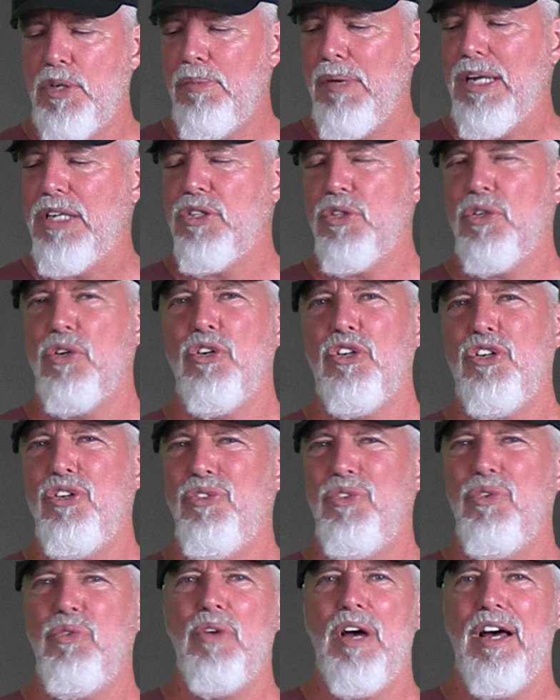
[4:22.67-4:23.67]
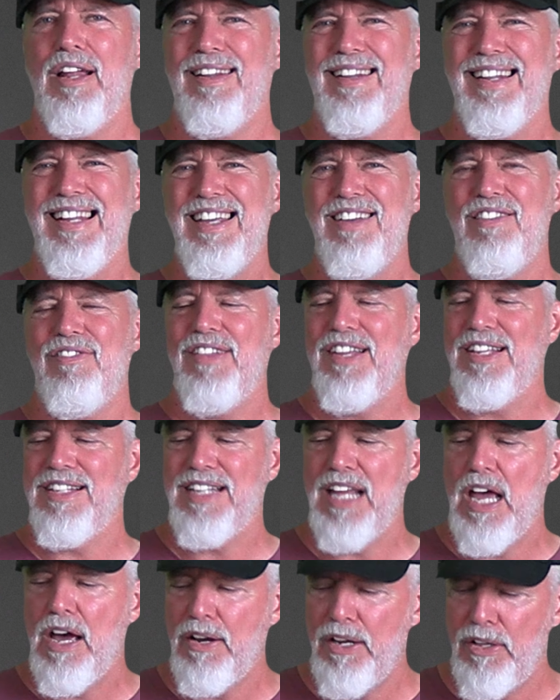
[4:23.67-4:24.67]
So make sure you do not leave
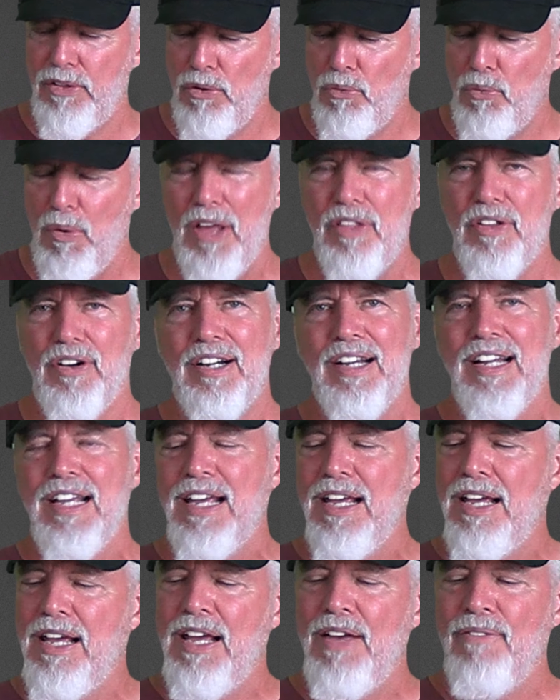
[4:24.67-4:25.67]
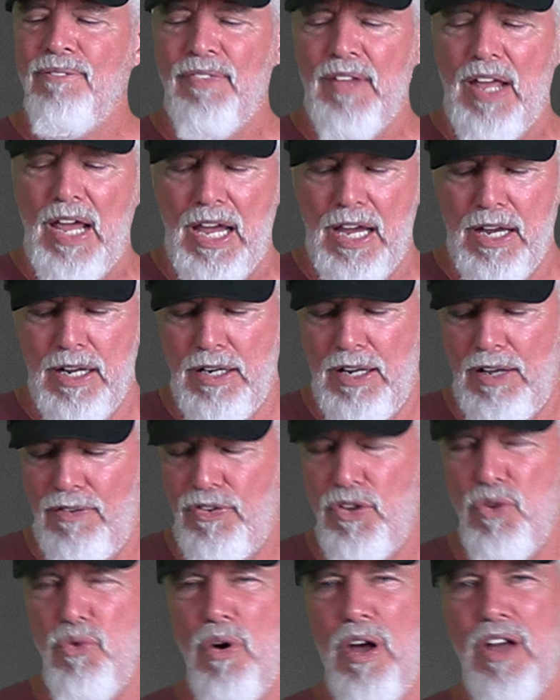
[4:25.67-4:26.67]
this out in the weather. And
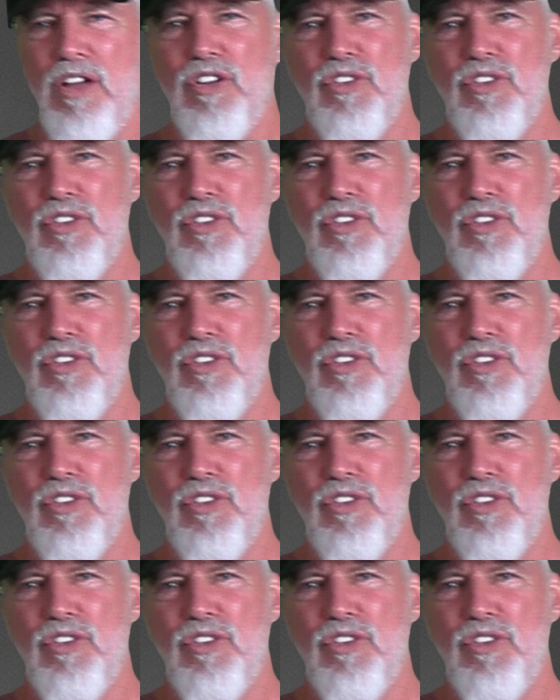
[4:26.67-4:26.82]
if you